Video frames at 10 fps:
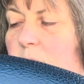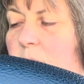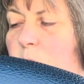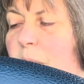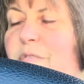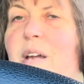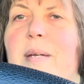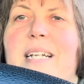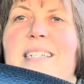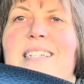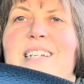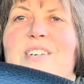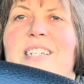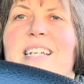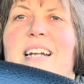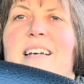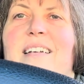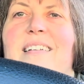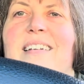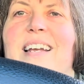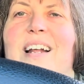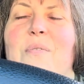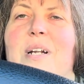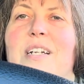my family does Secret Santa, and I want